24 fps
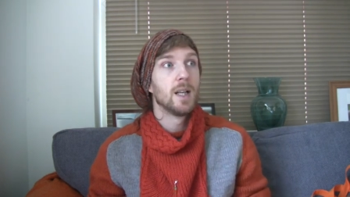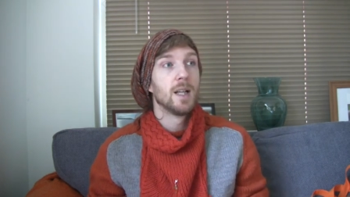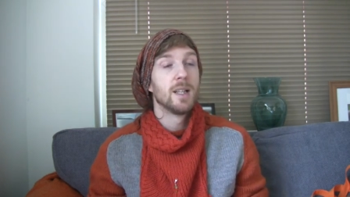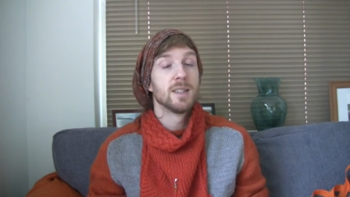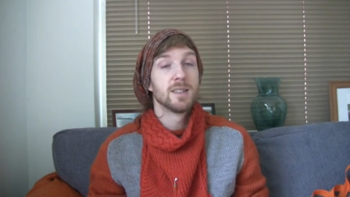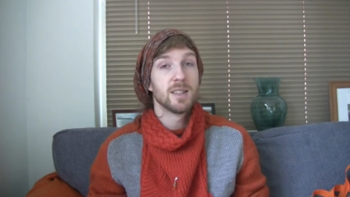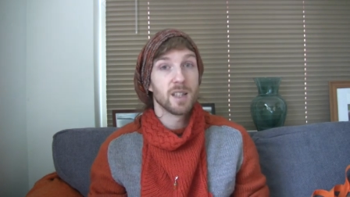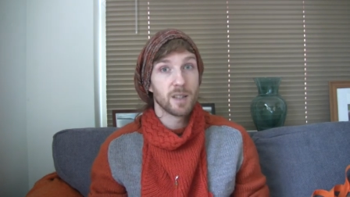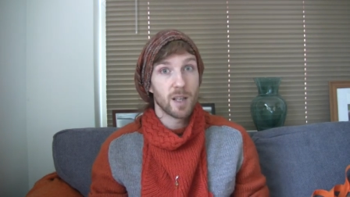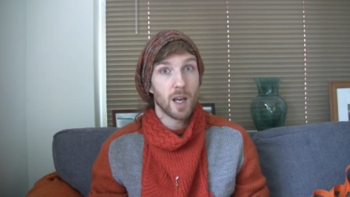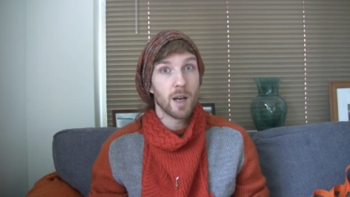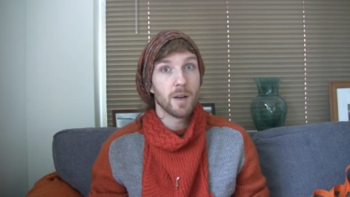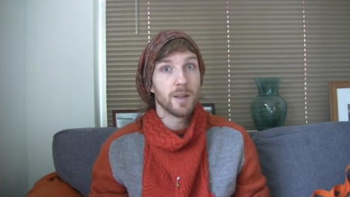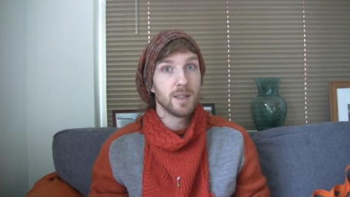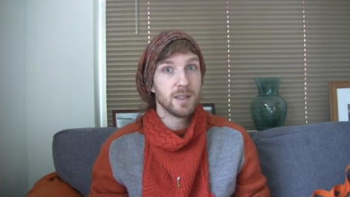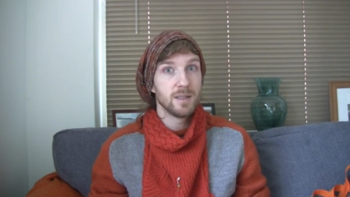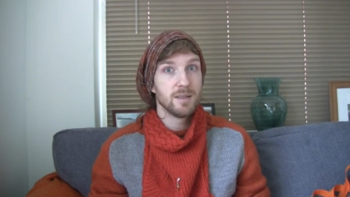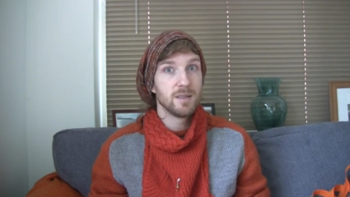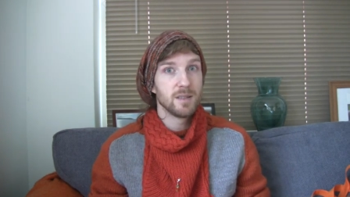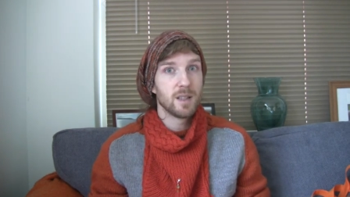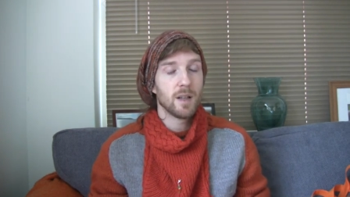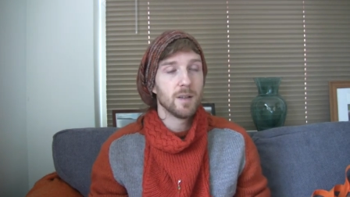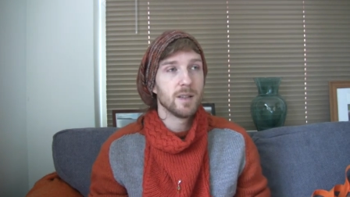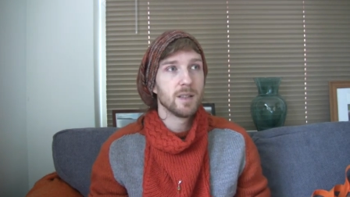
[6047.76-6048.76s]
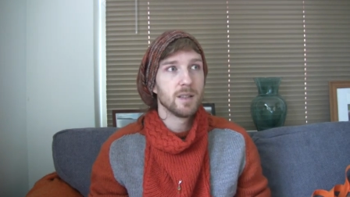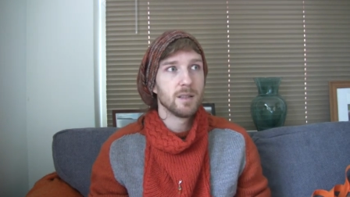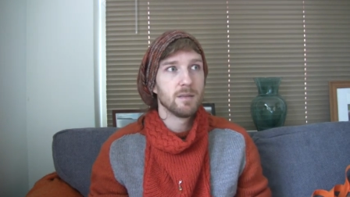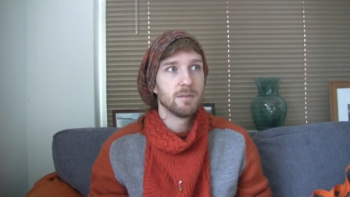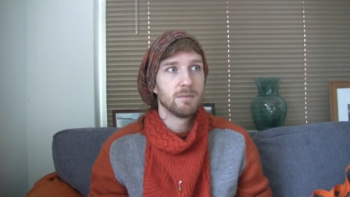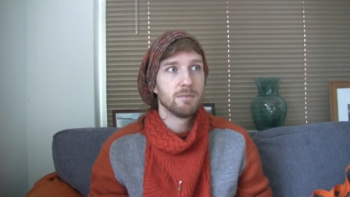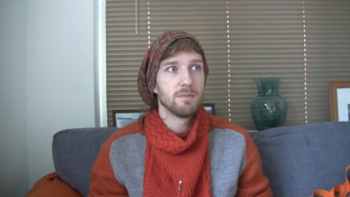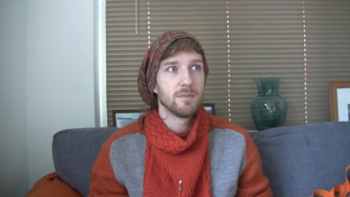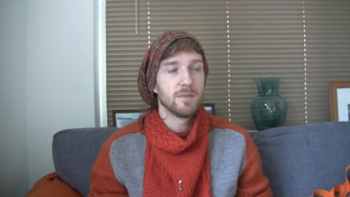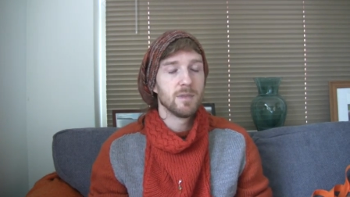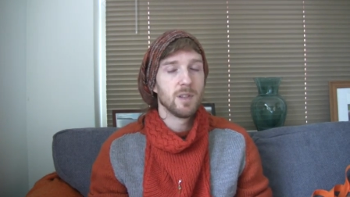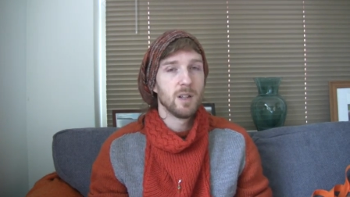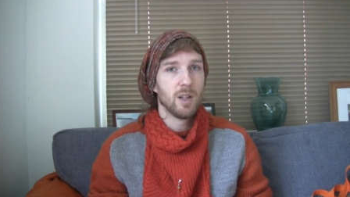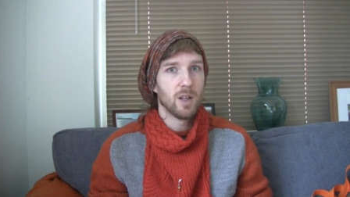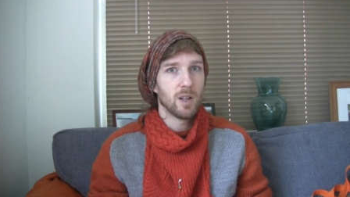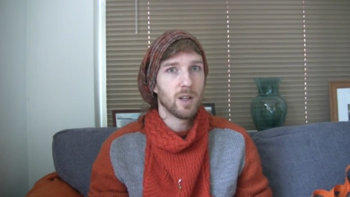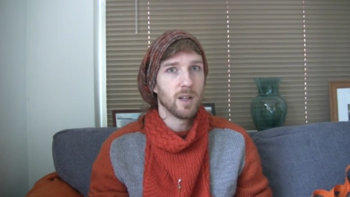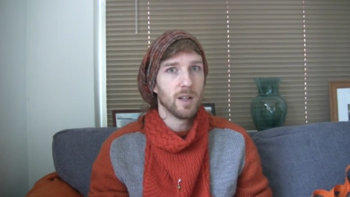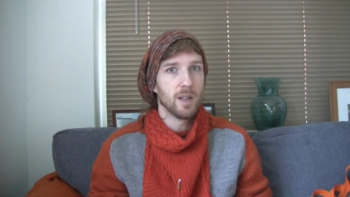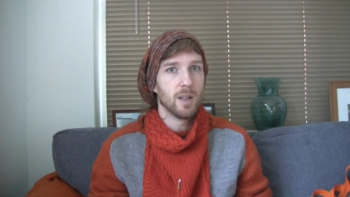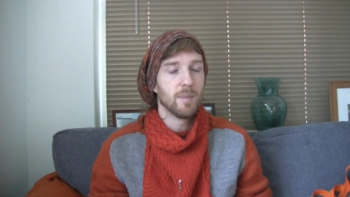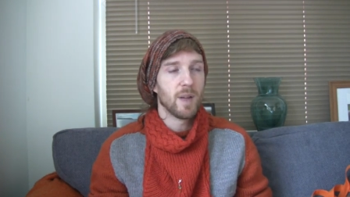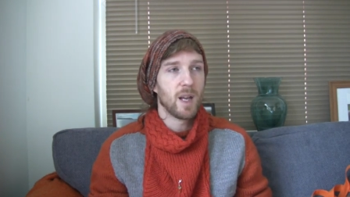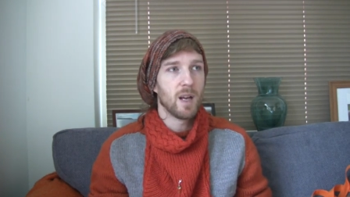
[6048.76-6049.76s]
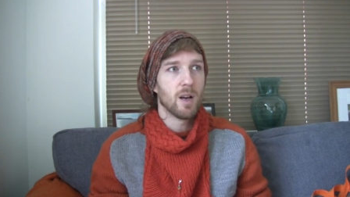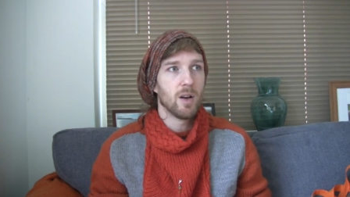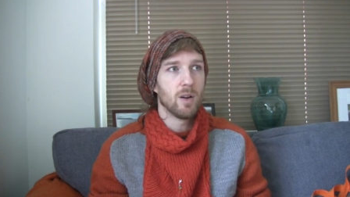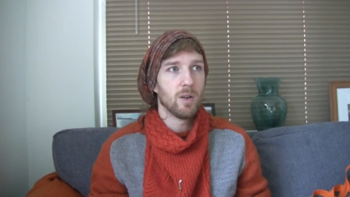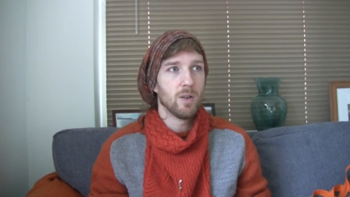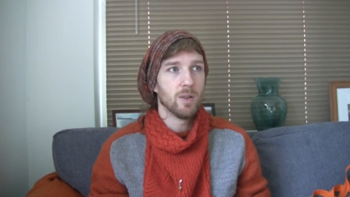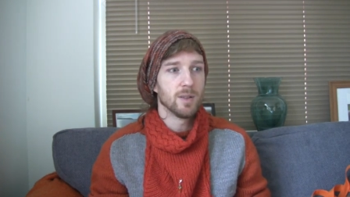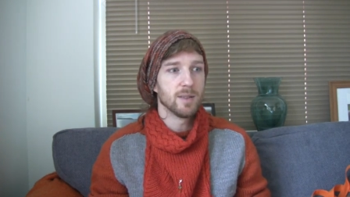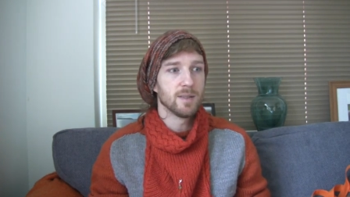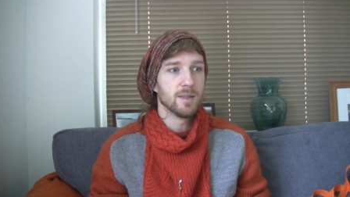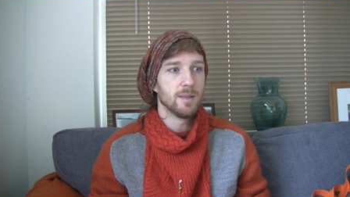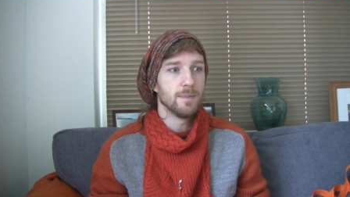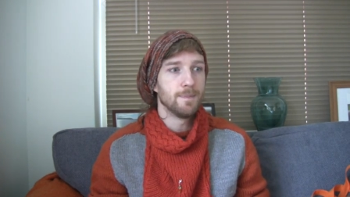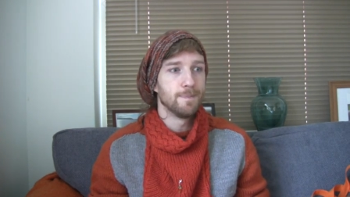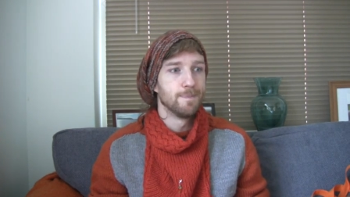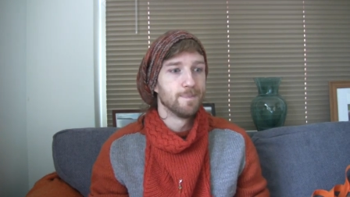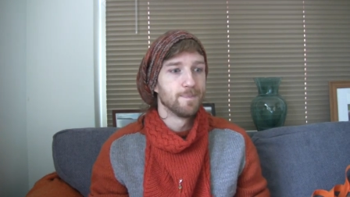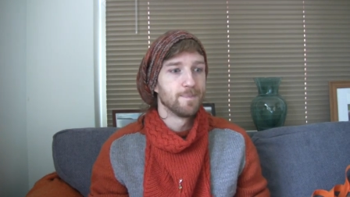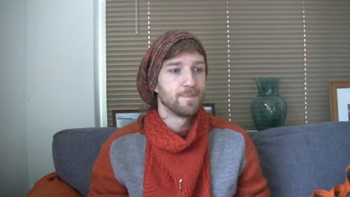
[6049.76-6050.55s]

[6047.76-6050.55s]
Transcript: So go and look at them. They are awesome.